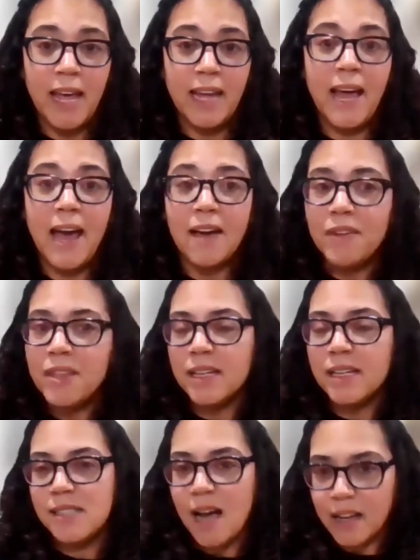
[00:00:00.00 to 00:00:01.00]
And having
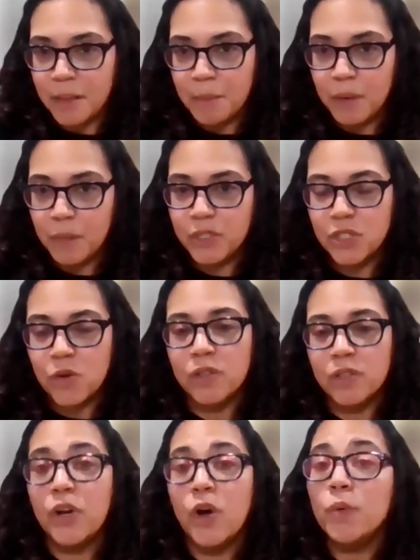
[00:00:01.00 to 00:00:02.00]
that document, which is
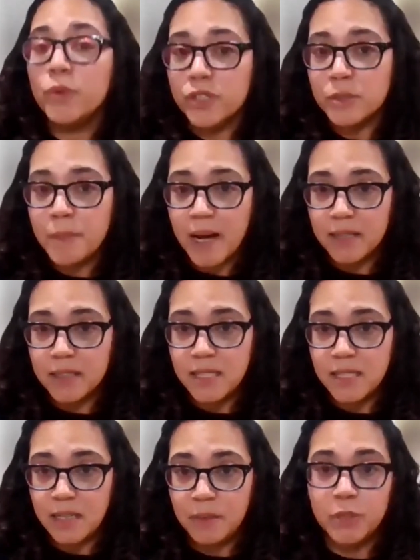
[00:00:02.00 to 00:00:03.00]
called an owner's
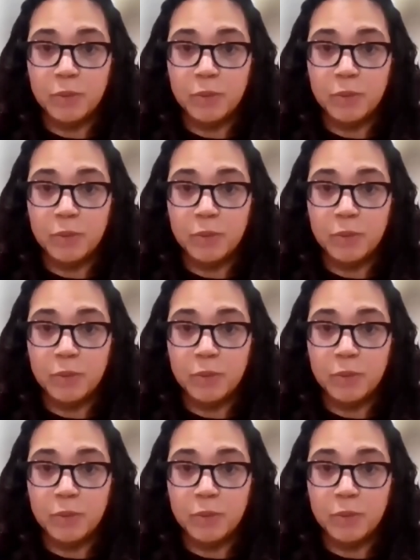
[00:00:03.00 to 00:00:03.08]
policy,